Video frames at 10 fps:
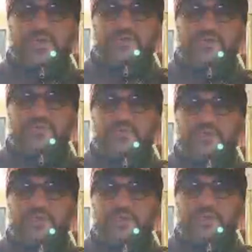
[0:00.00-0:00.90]
life
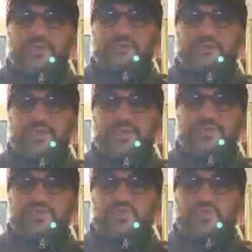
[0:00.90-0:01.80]
in
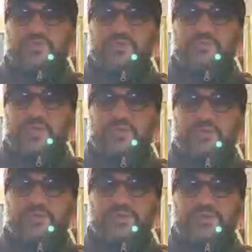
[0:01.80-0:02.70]
place of the
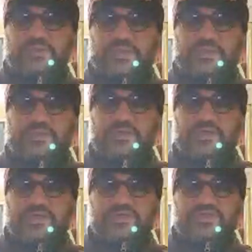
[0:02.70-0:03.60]
pompous and
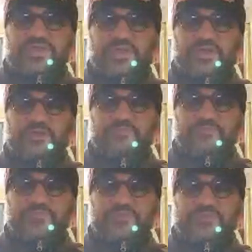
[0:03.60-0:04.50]
styled
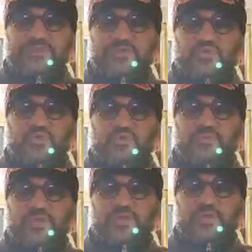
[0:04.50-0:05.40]

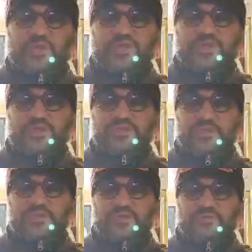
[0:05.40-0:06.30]
circumlocutions
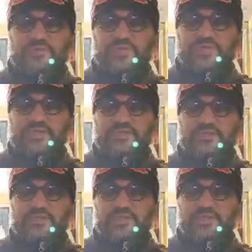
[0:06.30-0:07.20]
of
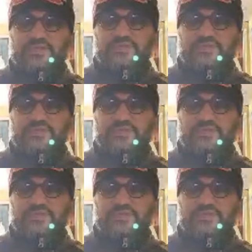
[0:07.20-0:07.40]
18th